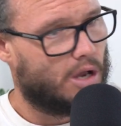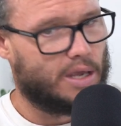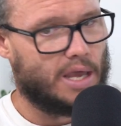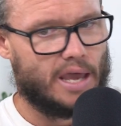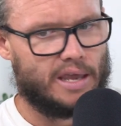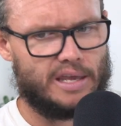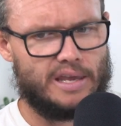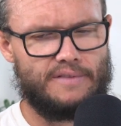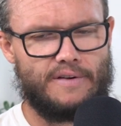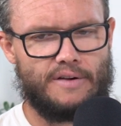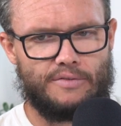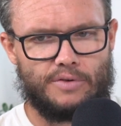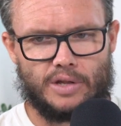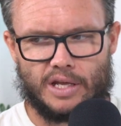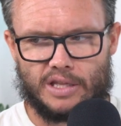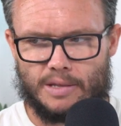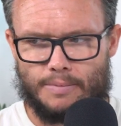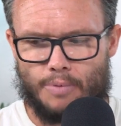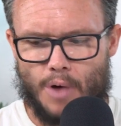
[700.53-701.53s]
Okay, give
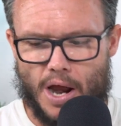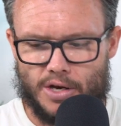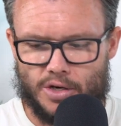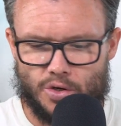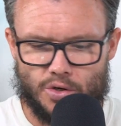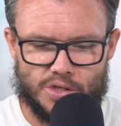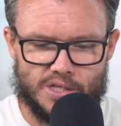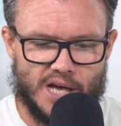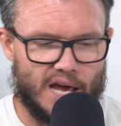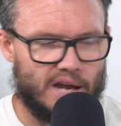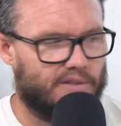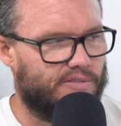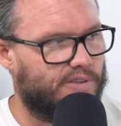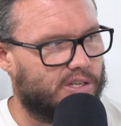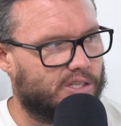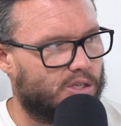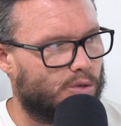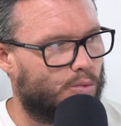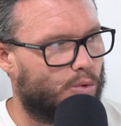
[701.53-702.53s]
everyone like the practical side of
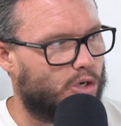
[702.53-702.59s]
Feast and